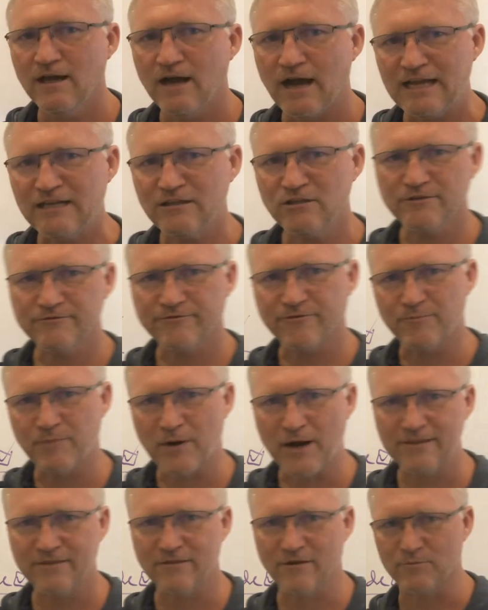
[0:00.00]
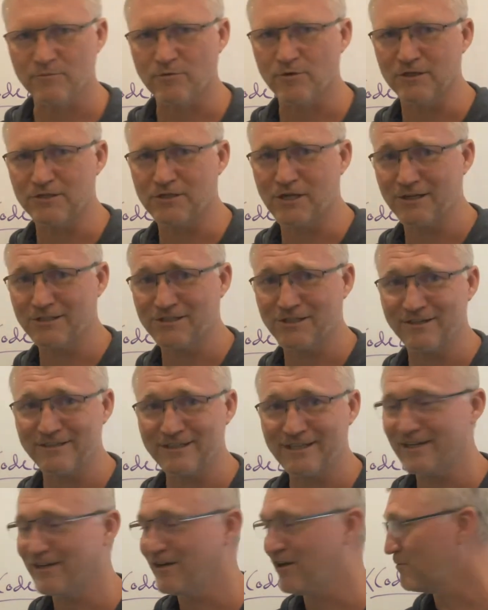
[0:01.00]
I looked for Python projects on
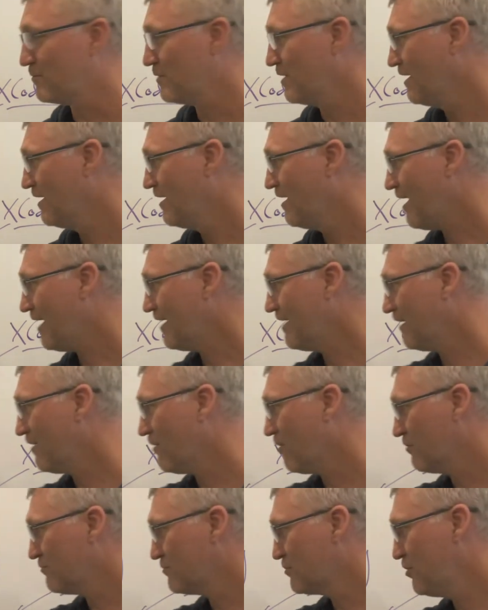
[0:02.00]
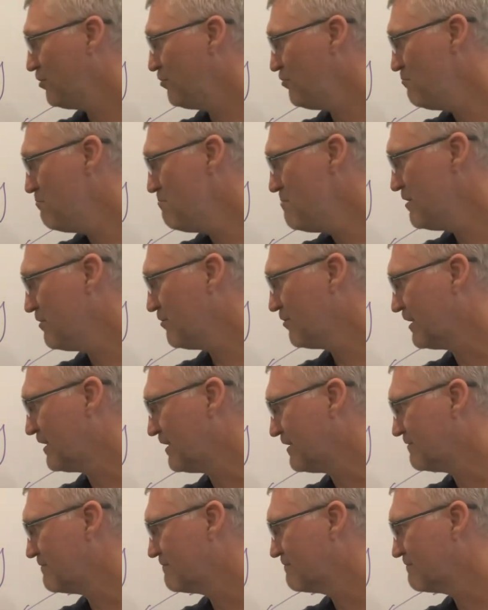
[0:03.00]
GitHub. I got 2 million.